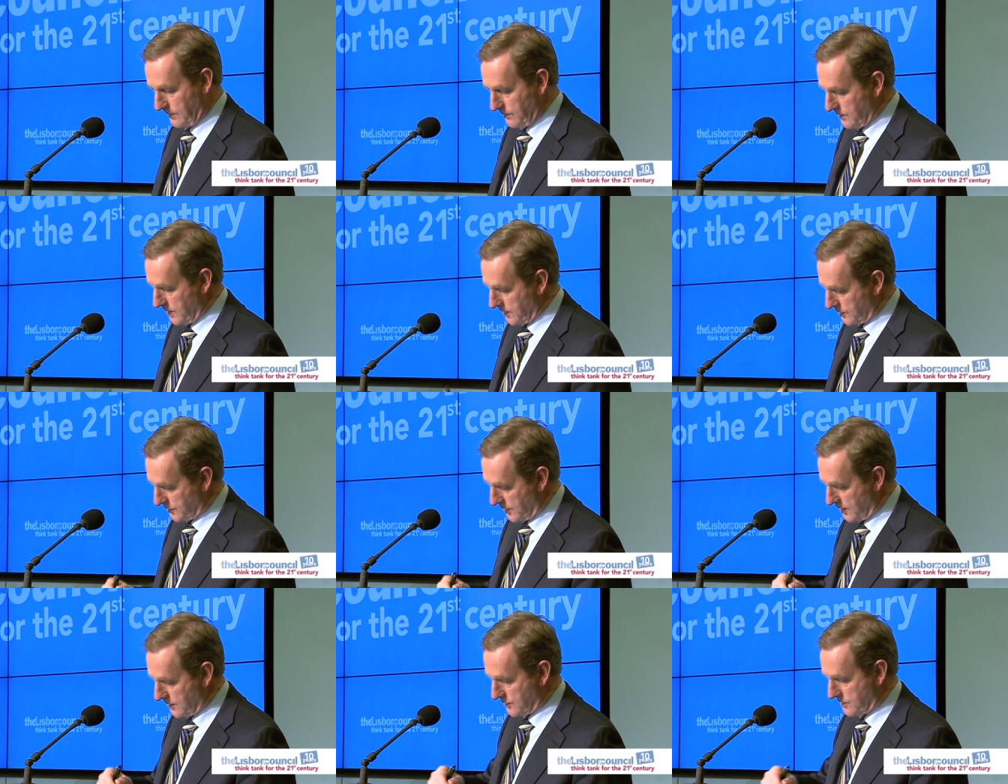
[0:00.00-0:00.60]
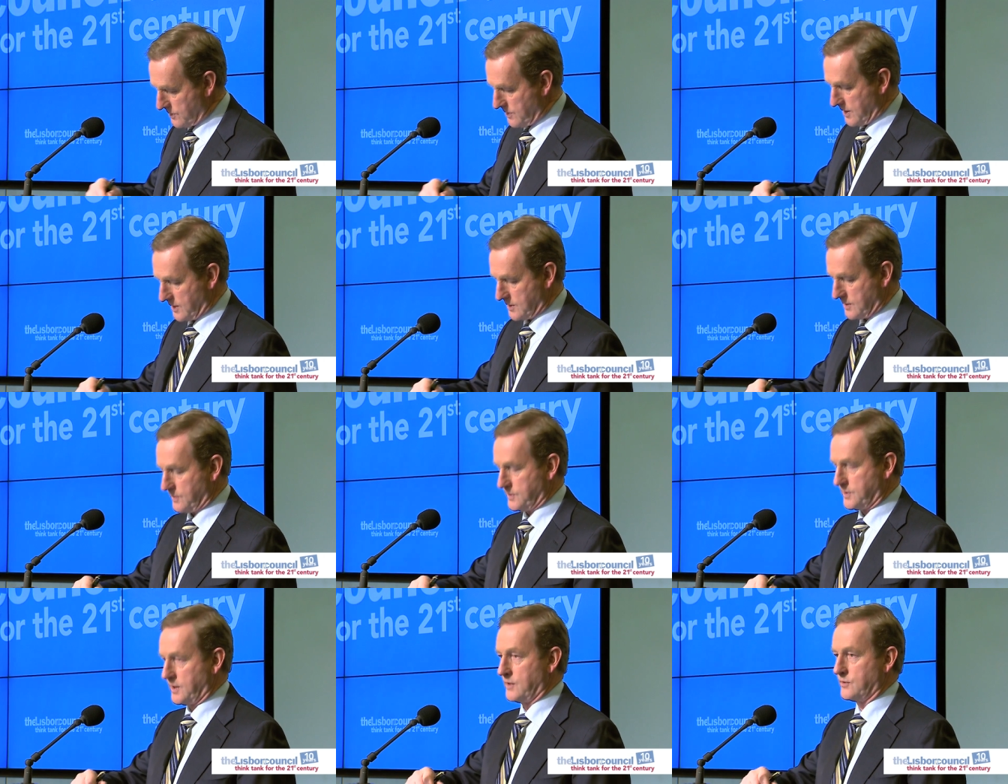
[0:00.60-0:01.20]
We intend to make
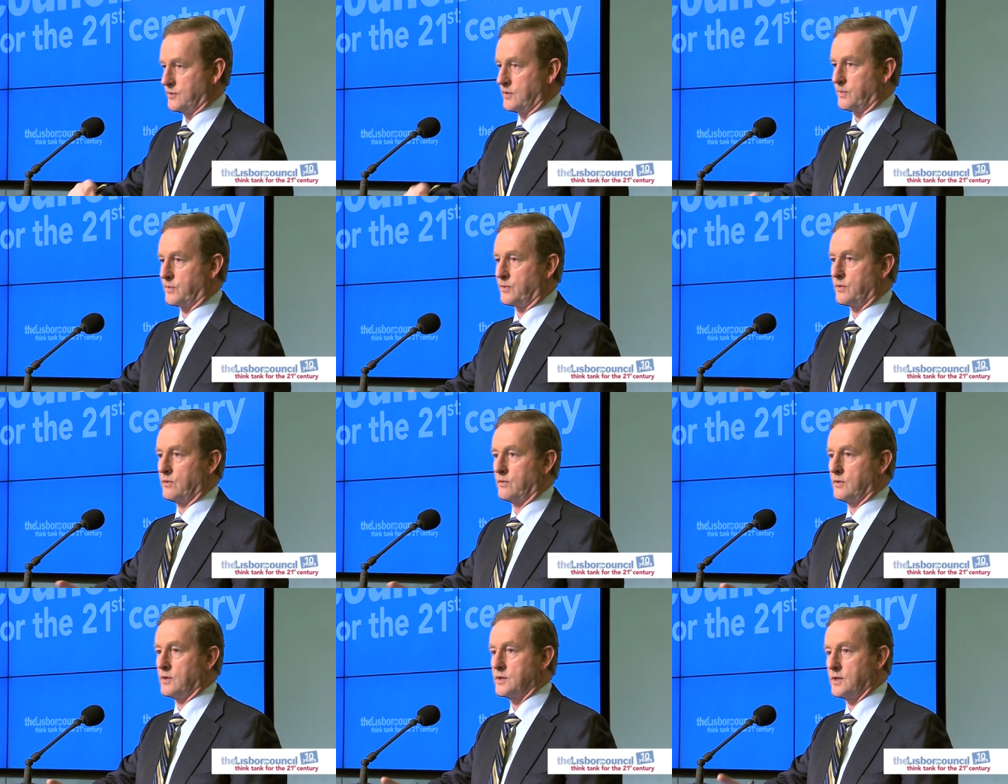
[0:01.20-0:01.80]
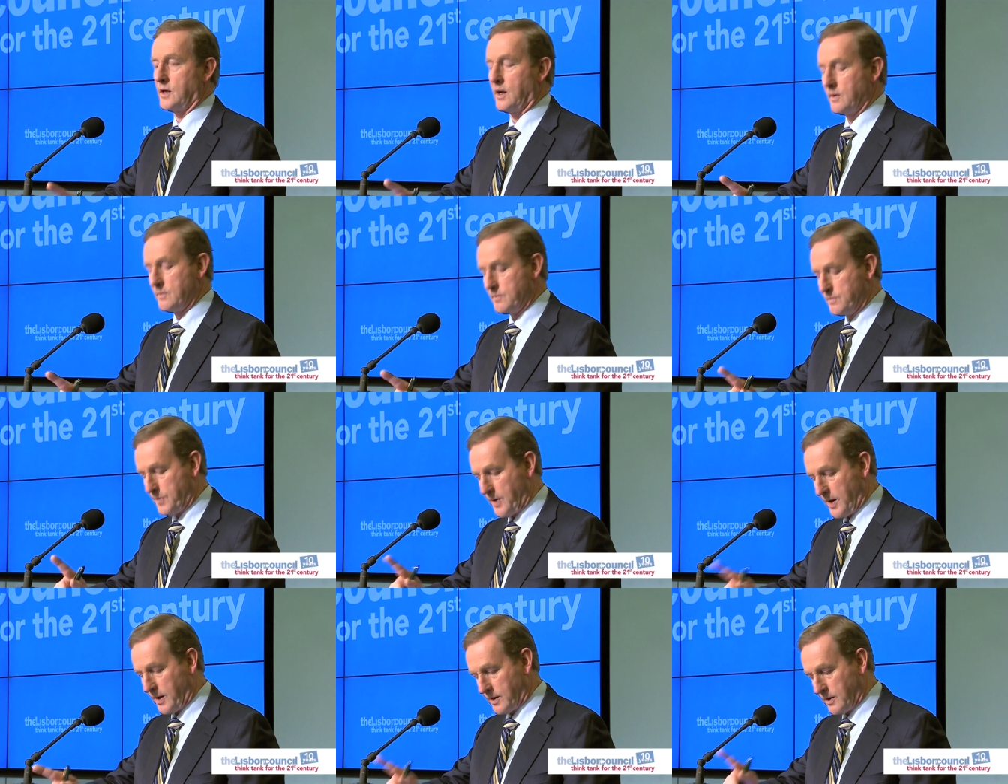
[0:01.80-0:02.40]
substantial progress on
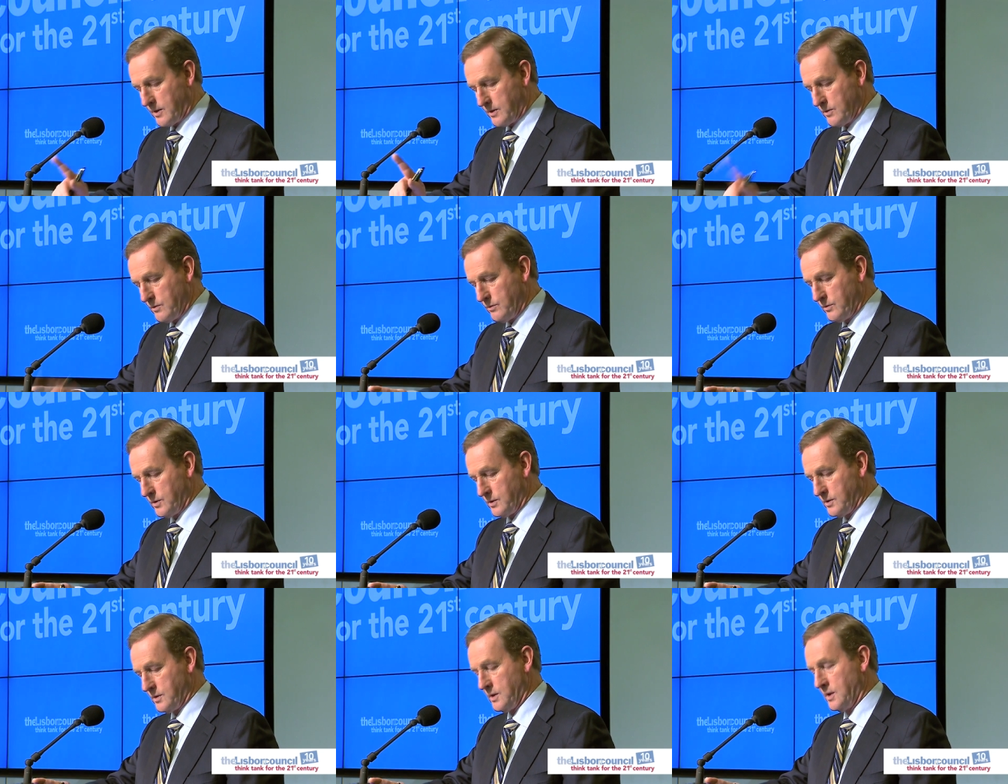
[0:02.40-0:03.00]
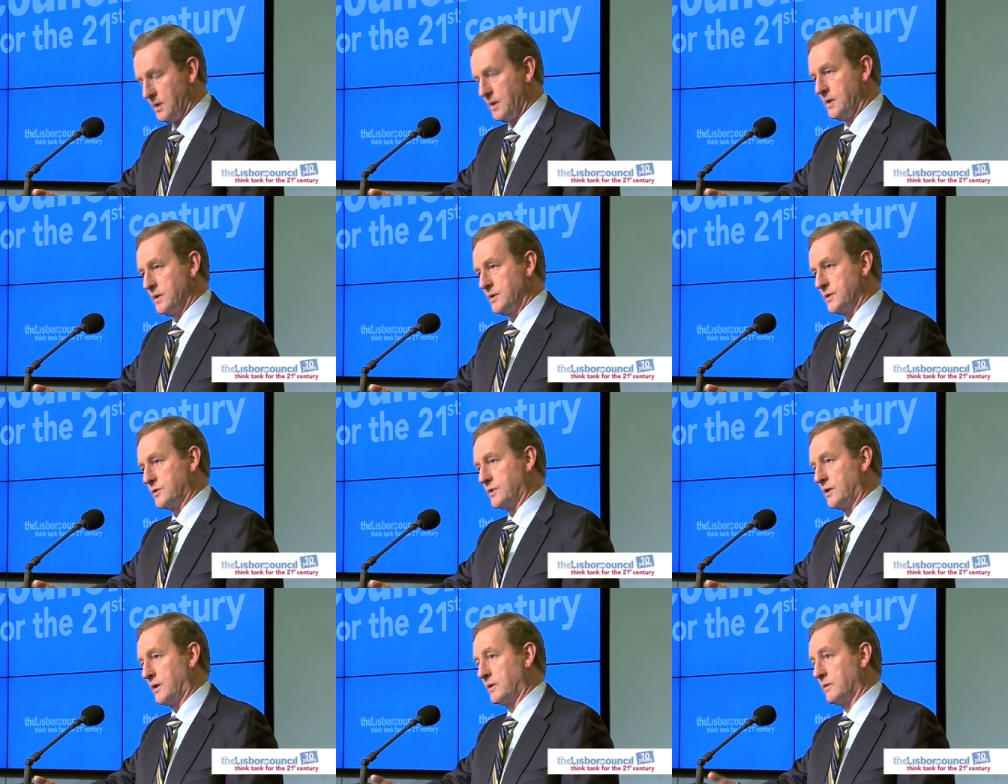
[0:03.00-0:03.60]
banking union,
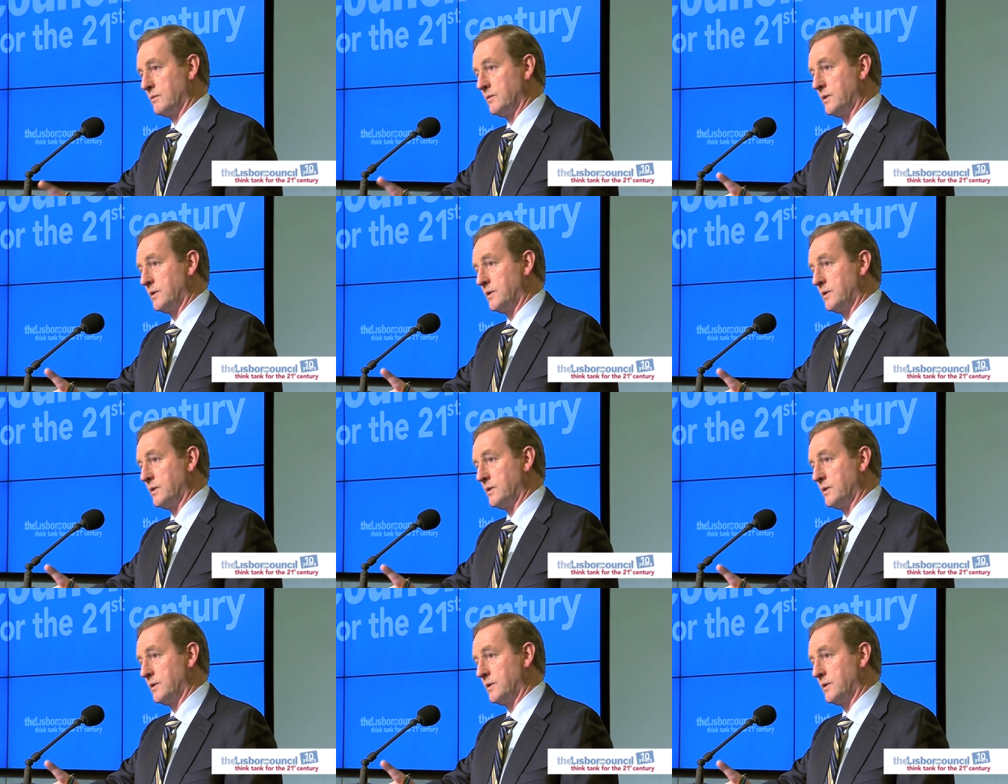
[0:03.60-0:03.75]
starting